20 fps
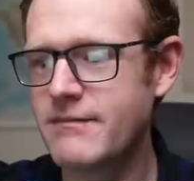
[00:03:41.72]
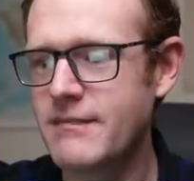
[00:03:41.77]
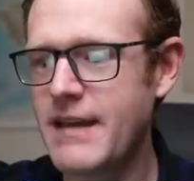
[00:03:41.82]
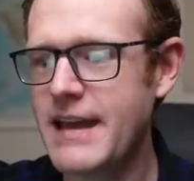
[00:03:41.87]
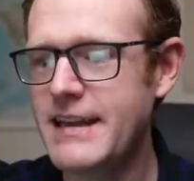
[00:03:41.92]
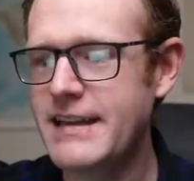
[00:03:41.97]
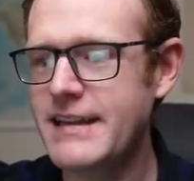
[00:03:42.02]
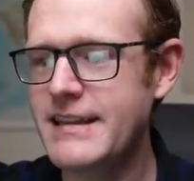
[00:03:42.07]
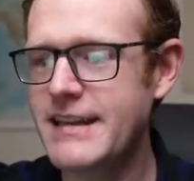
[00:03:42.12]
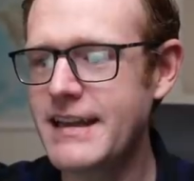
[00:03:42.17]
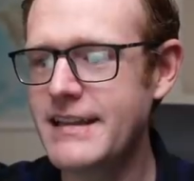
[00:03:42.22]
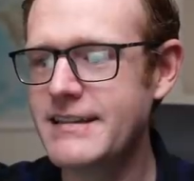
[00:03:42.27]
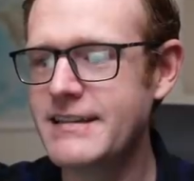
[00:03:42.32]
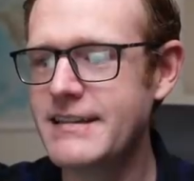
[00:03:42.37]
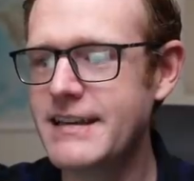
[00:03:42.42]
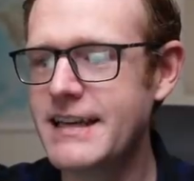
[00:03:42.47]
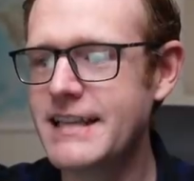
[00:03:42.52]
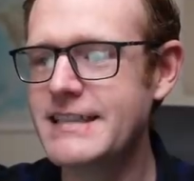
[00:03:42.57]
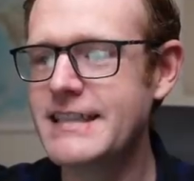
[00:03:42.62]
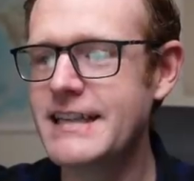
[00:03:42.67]
Adding that
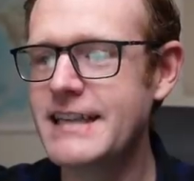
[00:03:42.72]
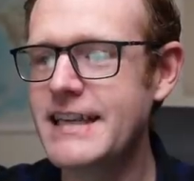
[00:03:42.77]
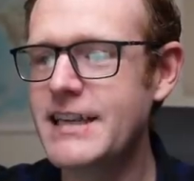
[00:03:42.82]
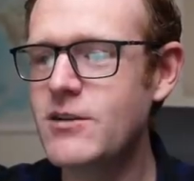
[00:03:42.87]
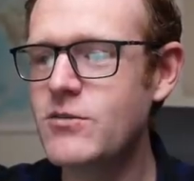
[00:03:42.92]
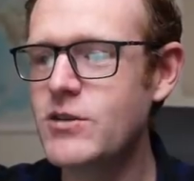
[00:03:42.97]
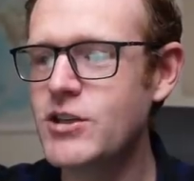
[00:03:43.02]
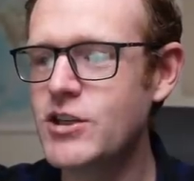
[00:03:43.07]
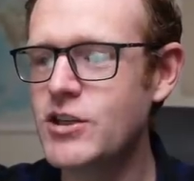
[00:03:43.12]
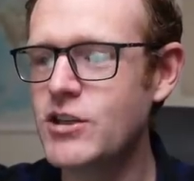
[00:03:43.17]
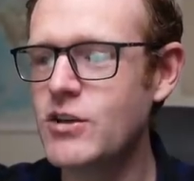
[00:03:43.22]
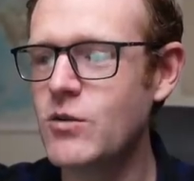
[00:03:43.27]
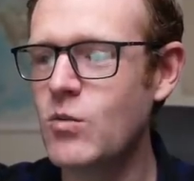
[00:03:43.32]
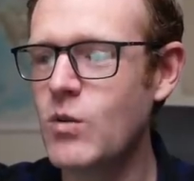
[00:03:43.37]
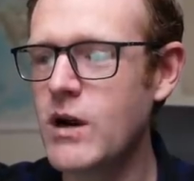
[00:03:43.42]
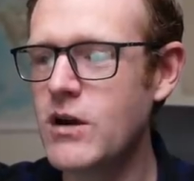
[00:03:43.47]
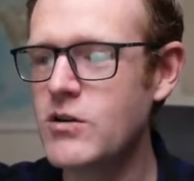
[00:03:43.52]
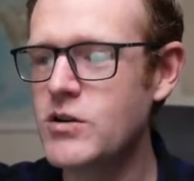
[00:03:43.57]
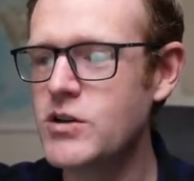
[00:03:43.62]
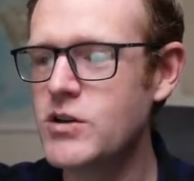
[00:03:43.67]
it is illegal to shoot a
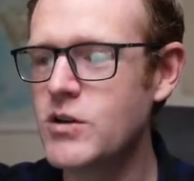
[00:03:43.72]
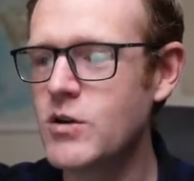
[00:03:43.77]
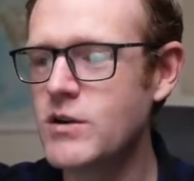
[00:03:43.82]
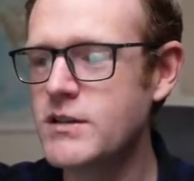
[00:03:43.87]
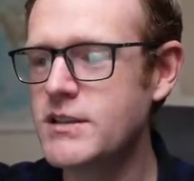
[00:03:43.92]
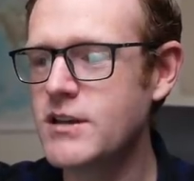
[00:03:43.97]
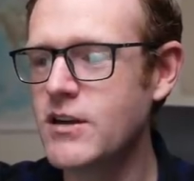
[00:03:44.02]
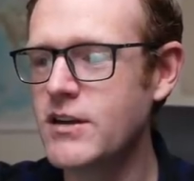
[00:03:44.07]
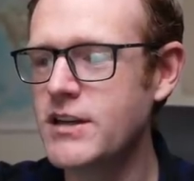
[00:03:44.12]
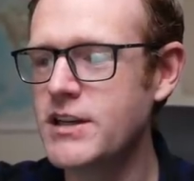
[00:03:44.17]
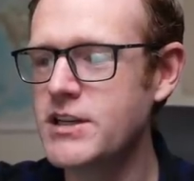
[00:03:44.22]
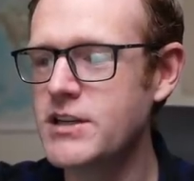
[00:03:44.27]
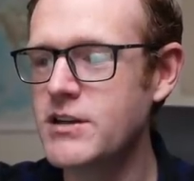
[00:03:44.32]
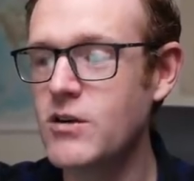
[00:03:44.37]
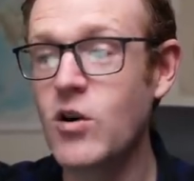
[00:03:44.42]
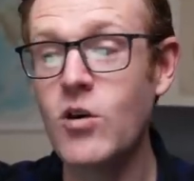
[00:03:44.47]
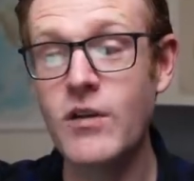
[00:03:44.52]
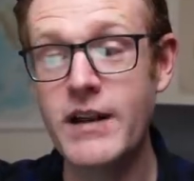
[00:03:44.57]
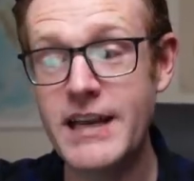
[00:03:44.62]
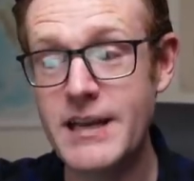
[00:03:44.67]
Welsh or Scottish
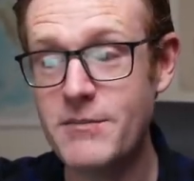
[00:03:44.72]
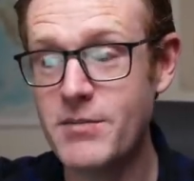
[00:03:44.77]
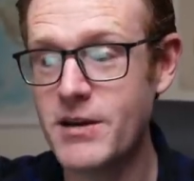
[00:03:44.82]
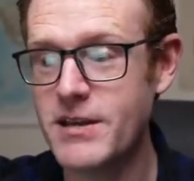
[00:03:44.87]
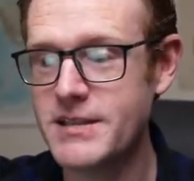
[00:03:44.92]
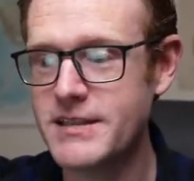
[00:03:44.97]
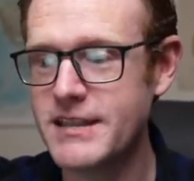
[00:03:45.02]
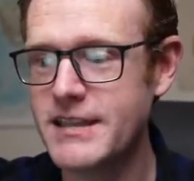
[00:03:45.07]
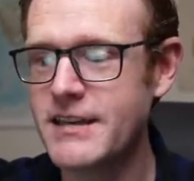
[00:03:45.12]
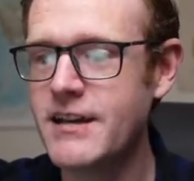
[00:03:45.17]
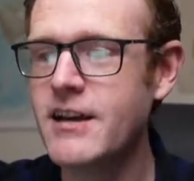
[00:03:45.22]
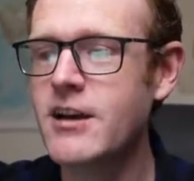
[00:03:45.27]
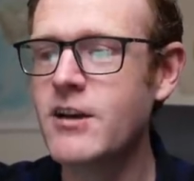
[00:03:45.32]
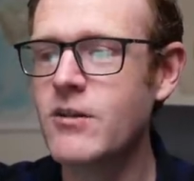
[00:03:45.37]
or any person,